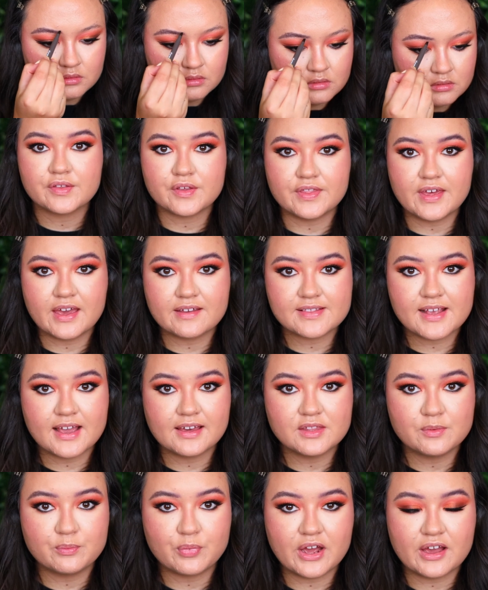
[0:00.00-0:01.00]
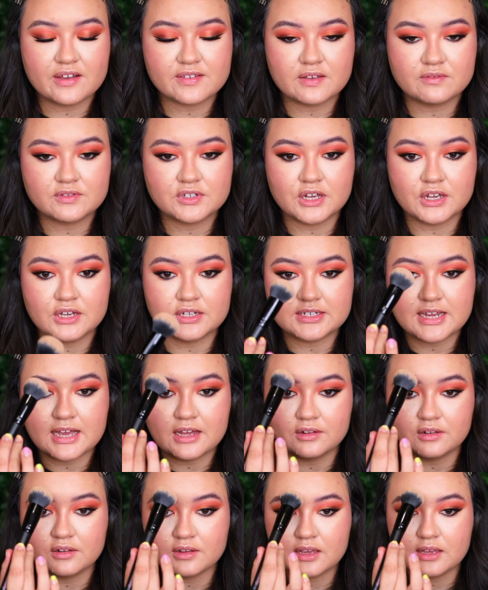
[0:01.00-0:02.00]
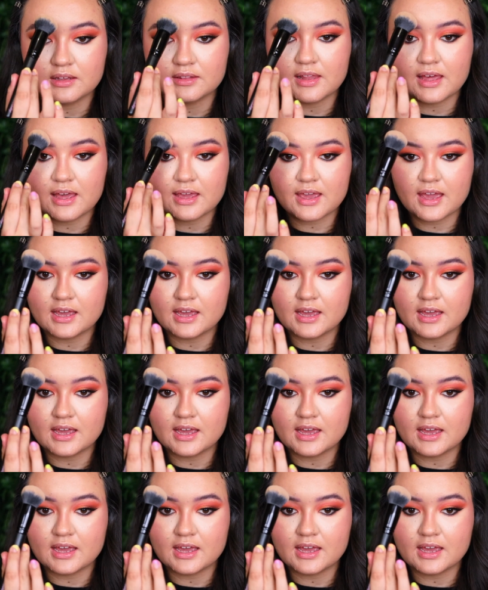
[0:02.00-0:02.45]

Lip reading: So that's how the brows have turned out looking like.